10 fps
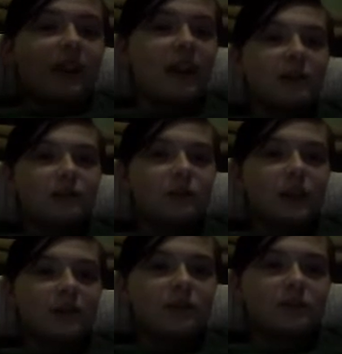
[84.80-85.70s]
And it
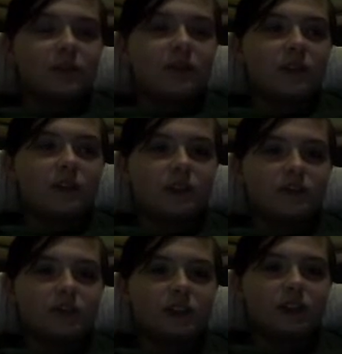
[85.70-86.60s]
was one of those
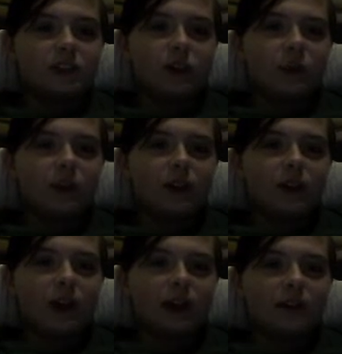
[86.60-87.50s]
stupid,
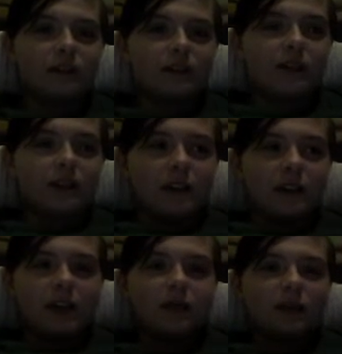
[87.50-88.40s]
like,
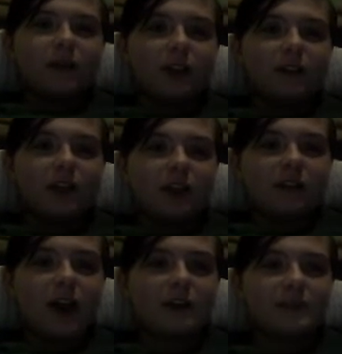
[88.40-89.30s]
it was a really
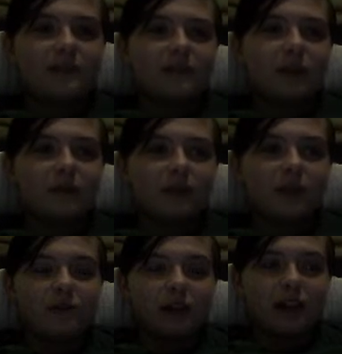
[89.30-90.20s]
crappy flip
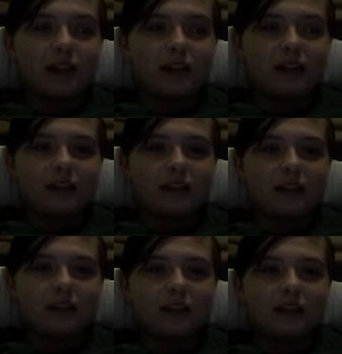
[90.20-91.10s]
phone, and
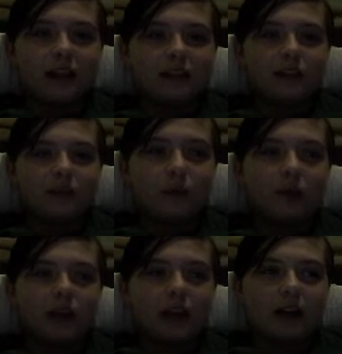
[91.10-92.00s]
at this
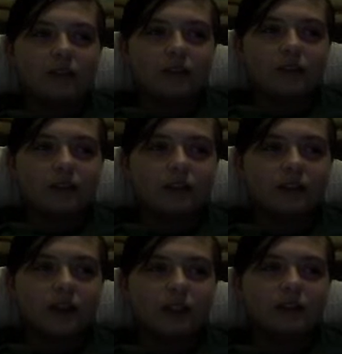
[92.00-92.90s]
point I was in first
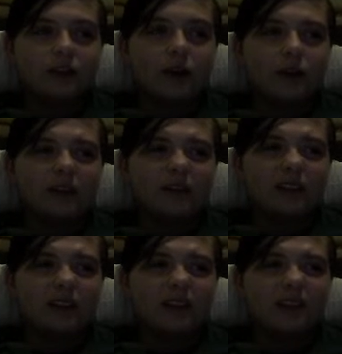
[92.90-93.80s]
grade, so I would have
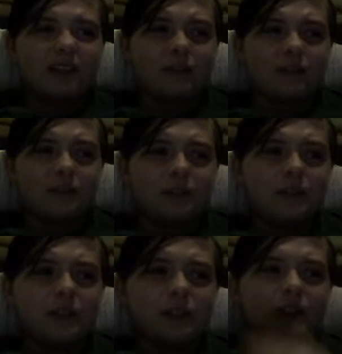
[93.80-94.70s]
been 7,
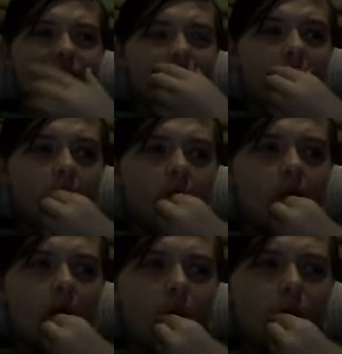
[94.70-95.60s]
which
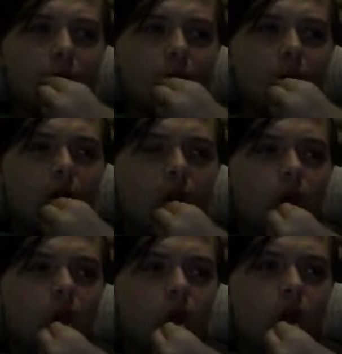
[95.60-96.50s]
I would have been,
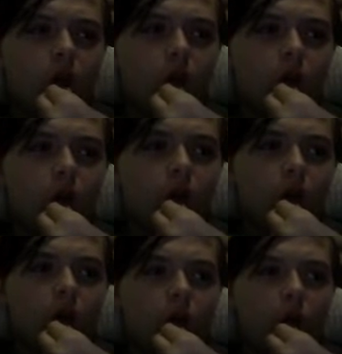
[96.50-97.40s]

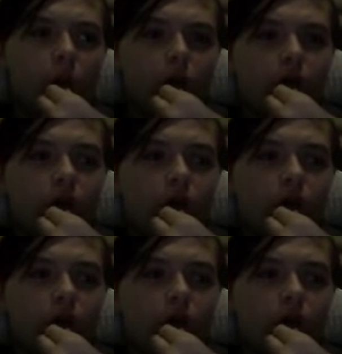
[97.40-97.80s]
hold on.